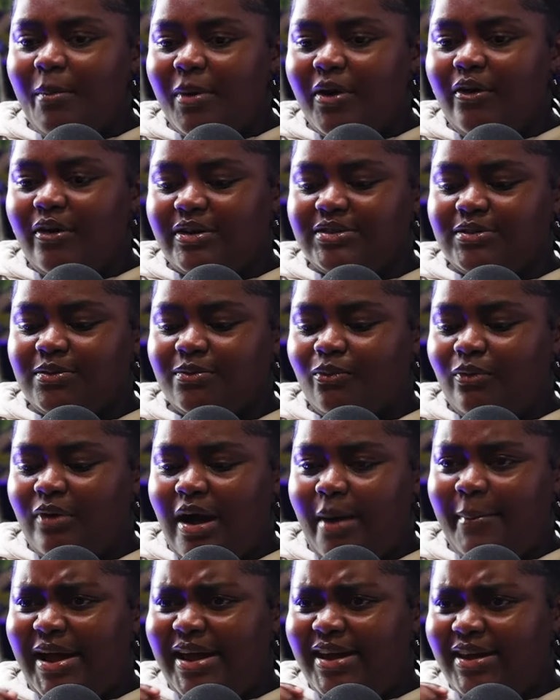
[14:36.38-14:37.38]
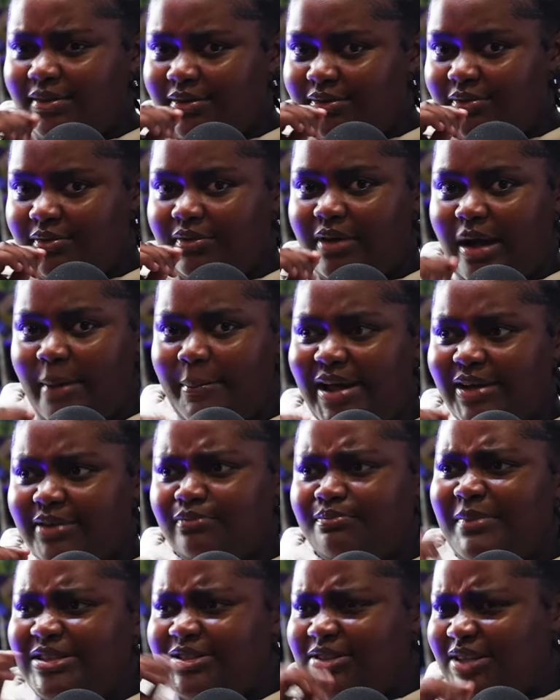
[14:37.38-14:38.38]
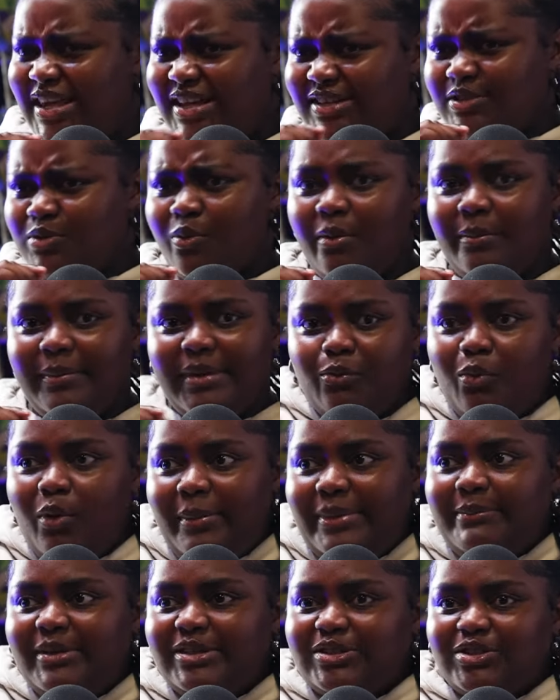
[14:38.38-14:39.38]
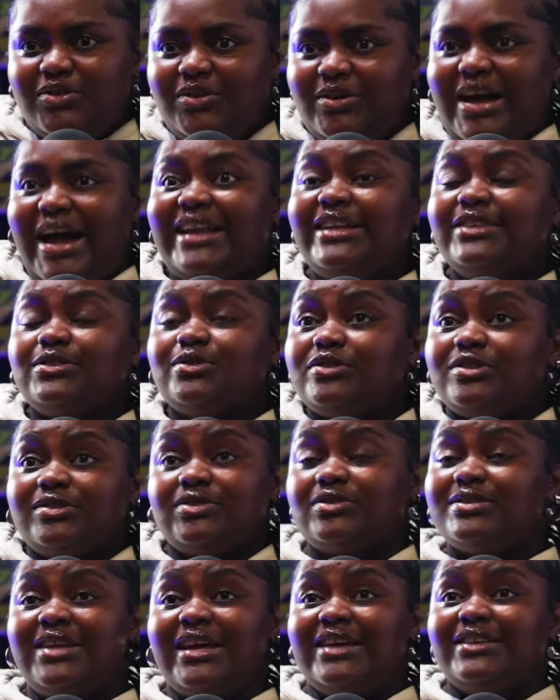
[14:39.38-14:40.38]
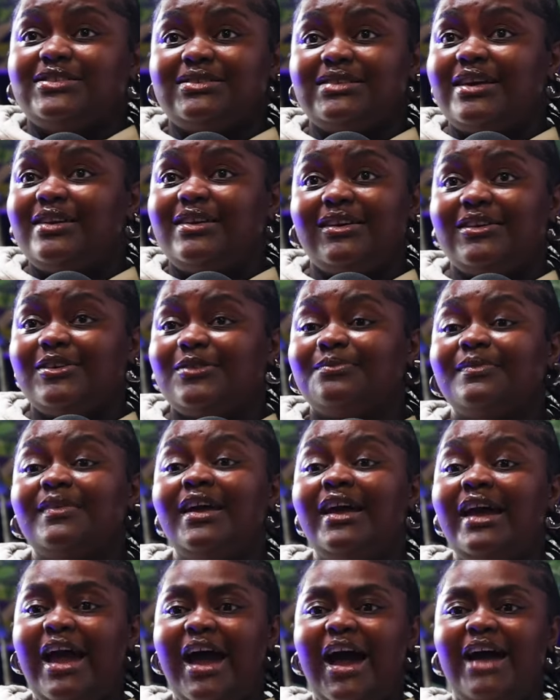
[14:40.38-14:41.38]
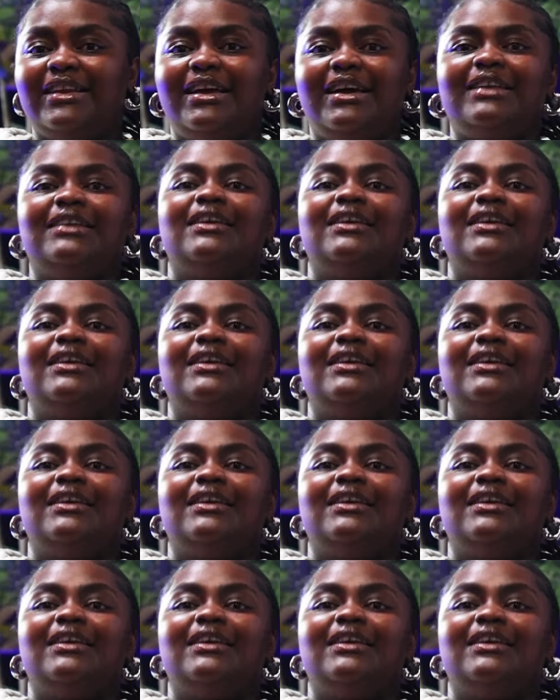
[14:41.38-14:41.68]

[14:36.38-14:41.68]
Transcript: oh my gosh, am I, am I meant to eat this one? What am I meant to do? I literally just stood there and stared at him. And